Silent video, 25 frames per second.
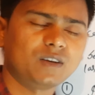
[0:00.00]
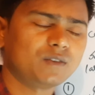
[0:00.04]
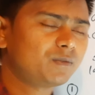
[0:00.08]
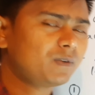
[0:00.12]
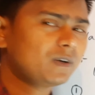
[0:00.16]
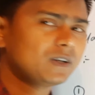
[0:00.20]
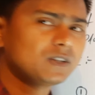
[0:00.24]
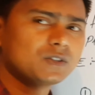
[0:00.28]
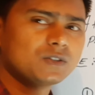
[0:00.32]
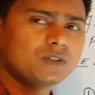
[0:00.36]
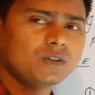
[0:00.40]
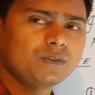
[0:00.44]

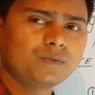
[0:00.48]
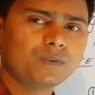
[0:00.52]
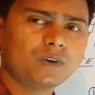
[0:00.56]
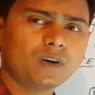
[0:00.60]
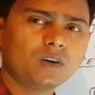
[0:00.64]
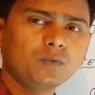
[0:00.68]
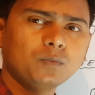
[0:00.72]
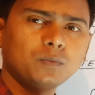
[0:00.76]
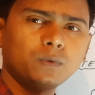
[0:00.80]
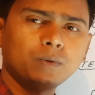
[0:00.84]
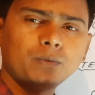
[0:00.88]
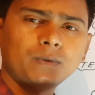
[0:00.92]
First of
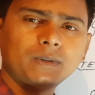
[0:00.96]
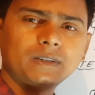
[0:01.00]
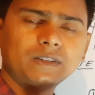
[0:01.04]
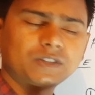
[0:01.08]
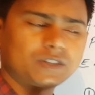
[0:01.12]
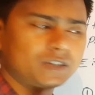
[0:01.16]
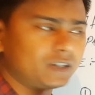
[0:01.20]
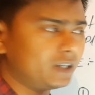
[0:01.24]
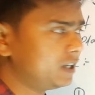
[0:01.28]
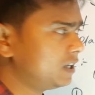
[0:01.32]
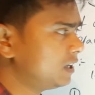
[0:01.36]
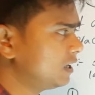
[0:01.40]
all, we will
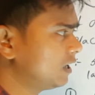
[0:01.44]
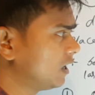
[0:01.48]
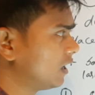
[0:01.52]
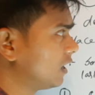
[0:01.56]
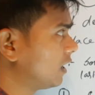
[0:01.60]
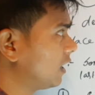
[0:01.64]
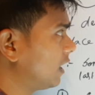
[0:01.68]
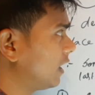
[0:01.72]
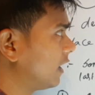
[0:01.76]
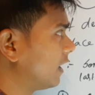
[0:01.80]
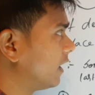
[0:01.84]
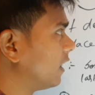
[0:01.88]
see
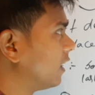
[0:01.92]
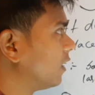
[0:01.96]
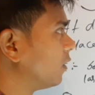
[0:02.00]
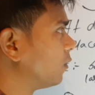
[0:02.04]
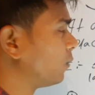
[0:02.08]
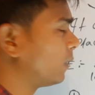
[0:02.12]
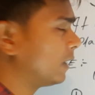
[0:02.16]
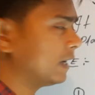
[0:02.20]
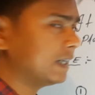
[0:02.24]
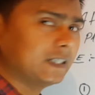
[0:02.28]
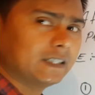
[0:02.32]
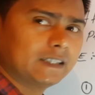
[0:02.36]

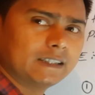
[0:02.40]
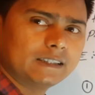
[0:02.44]
what